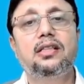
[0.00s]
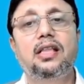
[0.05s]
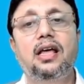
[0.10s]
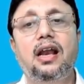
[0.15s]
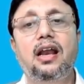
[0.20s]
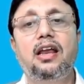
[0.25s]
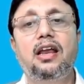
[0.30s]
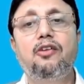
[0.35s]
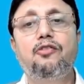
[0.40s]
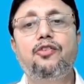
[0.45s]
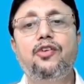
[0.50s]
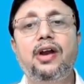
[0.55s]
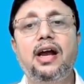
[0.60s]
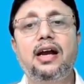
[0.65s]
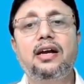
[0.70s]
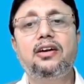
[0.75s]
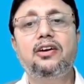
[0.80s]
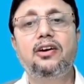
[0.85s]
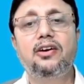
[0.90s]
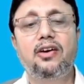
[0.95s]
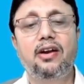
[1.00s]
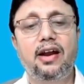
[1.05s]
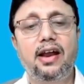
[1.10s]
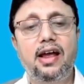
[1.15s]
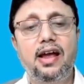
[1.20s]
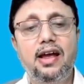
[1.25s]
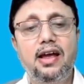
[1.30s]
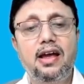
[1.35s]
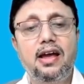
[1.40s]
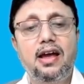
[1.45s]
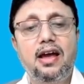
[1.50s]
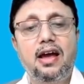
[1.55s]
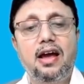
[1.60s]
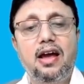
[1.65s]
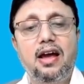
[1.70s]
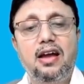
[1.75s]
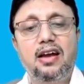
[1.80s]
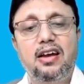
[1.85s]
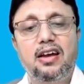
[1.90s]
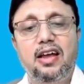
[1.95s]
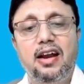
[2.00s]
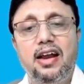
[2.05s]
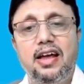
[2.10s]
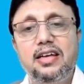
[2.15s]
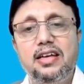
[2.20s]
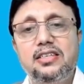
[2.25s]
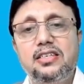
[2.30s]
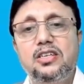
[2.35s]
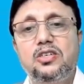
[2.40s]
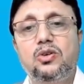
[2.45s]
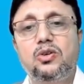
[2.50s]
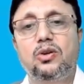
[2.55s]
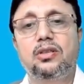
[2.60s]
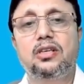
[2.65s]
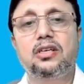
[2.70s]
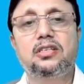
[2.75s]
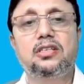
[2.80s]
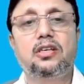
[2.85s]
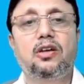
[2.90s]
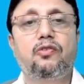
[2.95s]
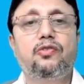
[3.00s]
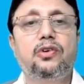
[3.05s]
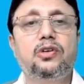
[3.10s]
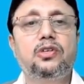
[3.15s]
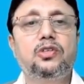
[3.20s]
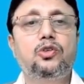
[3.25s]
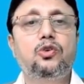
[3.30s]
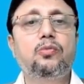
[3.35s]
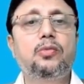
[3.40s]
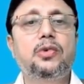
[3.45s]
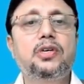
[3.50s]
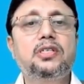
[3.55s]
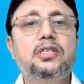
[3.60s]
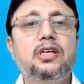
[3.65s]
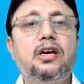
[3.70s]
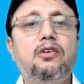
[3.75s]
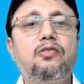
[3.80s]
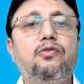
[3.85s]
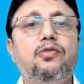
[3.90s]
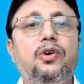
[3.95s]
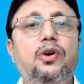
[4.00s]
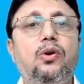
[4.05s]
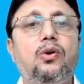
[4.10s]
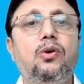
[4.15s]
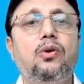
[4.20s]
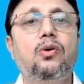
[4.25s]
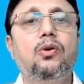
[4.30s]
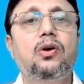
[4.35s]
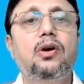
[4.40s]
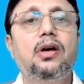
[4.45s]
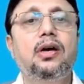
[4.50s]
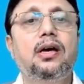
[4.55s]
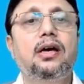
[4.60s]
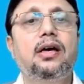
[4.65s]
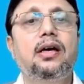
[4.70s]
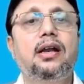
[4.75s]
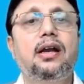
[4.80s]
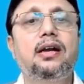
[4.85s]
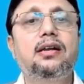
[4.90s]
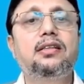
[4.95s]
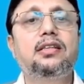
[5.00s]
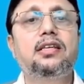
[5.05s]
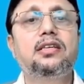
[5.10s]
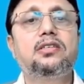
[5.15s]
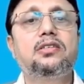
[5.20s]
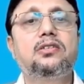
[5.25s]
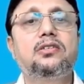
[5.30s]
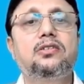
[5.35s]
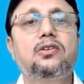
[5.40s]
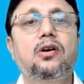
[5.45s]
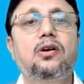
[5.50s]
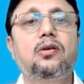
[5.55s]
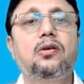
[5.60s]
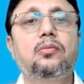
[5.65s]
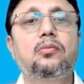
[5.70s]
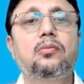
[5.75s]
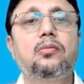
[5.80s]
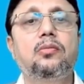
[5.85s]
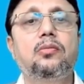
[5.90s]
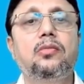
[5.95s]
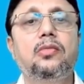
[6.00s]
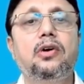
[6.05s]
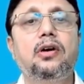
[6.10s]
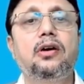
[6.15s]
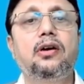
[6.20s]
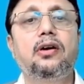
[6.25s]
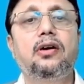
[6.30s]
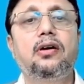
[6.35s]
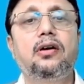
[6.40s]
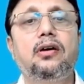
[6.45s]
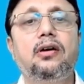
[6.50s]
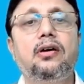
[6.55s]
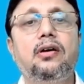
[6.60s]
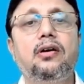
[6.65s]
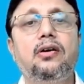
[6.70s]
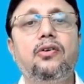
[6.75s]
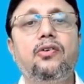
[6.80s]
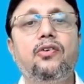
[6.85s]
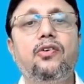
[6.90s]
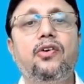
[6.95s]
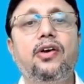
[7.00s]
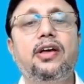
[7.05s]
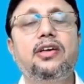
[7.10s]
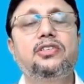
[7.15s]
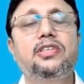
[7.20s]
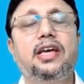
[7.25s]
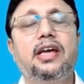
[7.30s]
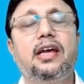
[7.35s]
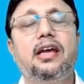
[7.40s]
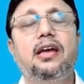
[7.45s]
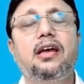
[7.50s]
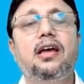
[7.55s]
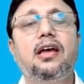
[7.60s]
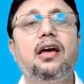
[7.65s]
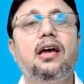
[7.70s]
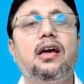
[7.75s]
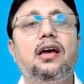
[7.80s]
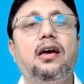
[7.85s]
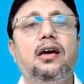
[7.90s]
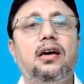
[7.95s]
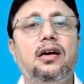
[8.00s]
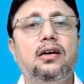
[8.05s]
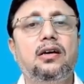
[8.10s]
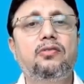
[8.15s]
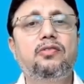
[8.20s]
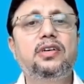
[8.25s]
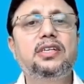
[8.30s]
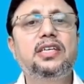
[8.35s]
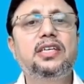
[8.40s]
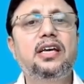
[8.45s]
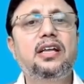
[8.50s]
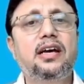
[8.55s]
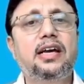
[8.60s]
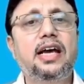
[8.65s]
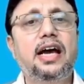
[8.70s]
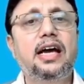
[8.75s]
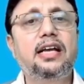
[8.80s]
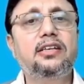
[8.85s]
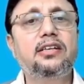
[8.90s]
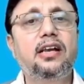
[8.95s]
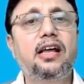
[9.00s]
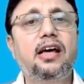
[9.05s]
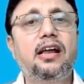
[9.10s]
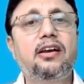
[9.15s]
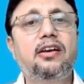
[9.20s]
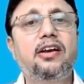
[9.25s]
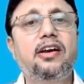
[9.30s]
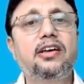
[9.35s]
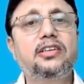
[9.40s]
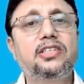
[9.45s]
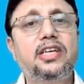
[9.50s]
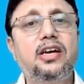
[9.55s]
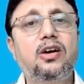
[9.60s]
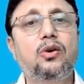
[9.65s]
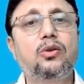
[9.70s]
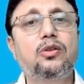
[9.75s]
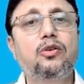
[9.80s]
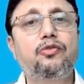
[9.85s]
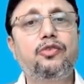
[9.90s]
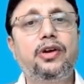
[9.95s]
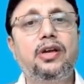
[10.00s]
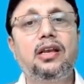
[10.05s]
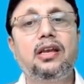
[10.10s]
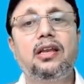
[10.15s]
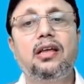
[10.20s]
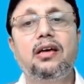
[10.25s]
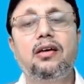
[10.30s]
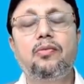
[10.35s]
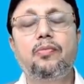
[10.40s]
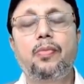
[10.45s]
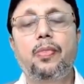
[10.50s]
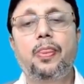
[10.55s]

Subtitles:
The refracted ray grazes on the surface. You must have read this term, grazing. We say cattle are grazing on the field.